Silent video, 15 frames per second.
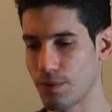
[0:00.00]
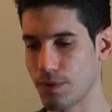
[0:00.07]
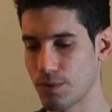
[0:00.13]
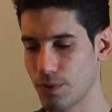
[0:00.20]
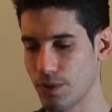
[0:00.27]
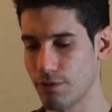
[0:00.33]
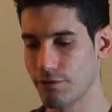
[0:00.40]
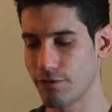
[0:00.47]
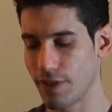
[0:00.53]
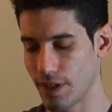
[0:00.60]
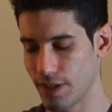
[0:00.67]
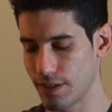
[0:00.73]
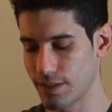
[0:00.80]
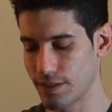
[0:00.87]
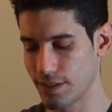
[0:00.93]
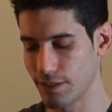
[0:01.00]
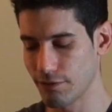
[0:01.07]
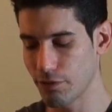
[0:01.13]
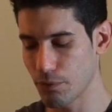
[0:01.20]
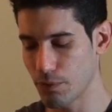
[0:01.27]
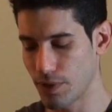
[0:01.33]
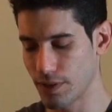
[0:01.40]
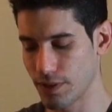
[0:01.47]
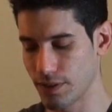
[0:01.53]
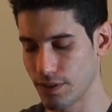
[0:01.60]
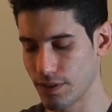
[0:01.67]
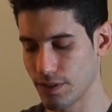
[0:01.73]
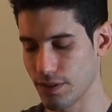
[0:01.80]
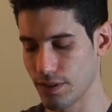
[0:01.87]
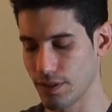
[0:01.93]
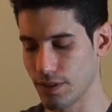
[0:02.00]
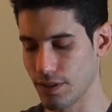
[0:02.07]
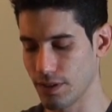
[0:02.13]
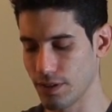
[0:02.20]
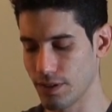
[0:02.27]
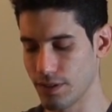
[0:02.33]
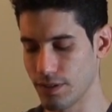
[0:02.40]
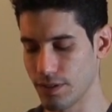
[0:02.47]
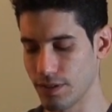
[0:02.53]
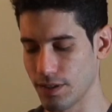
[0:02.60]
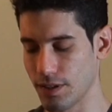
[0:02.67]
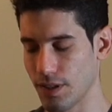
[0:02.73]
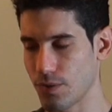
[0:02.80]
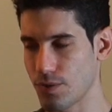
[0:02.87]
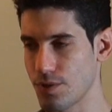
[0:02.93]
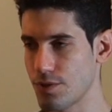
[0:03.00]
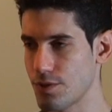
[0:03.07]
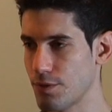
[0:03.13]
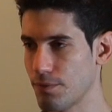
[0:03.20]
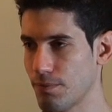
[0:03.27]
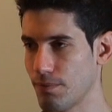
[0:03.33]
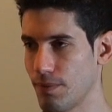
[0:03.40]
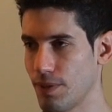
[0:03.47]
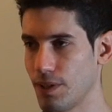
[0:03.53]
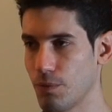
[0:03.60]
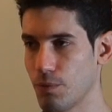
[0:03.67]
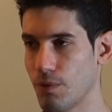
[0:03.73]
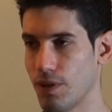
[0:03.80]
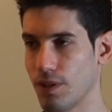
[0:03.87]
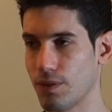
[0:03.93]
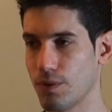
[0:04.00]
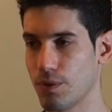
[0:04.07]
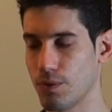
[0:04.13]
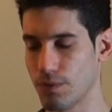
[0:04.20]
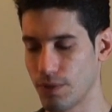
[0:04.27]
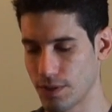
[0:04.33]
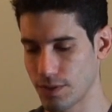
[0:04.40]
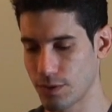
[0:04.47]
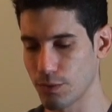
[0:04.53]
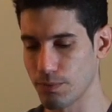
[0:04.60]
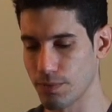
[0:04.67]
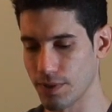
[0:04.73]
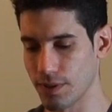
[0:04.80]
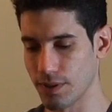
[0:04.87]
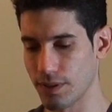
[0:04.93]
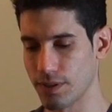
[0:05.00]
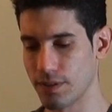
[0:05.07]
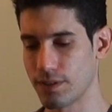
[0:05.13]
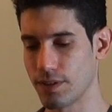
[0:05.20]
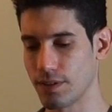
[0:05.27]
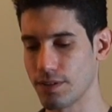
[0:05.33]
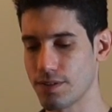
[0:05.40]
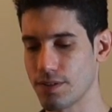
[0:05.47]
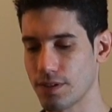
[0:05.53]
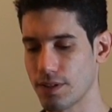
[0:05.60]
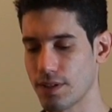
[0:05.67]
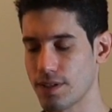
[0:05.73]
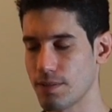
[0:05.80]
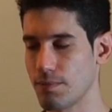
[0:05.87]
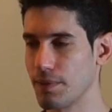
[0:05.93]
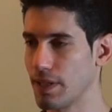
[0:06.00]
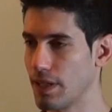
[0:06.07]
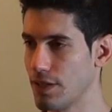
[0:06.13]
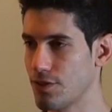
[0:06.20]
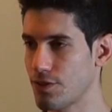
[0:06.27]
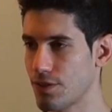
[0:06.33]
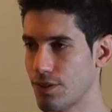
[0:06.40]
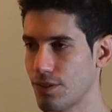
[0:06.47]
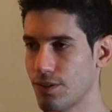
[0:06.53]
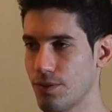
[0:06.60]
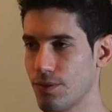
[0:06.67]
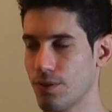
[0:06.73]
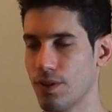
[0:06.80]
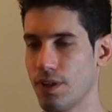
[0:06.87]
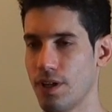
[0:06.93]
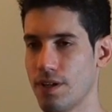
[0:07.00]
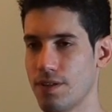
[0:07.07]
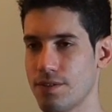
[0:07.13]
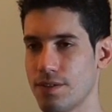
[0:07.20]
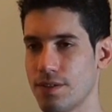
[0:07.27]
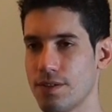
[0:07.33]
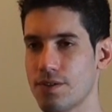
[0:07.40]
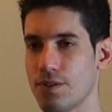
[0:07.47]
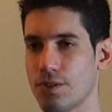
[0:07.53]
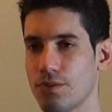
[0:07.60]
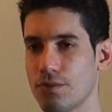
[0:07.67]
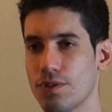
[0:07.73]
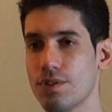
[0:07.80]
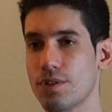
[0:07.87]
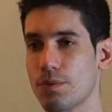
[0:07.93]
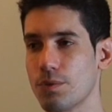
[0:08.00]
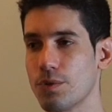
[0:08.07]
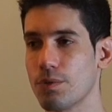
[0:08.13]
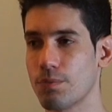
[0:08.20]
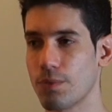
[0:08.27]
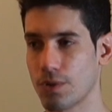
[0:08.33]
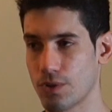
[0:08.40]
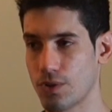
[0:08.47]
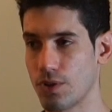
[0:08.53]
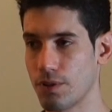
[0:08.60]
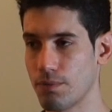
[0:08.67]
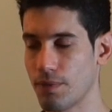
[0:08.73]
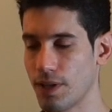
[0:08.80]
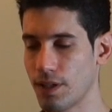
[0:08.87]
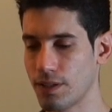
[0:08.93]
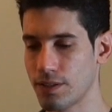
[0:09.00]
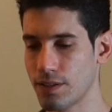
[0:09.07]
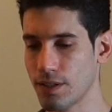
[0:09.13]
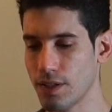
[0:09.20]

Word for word: want to invite everyone in the ecosystem, anyone who wants to build a decentralized application or has any sort of distributed protocol in mind,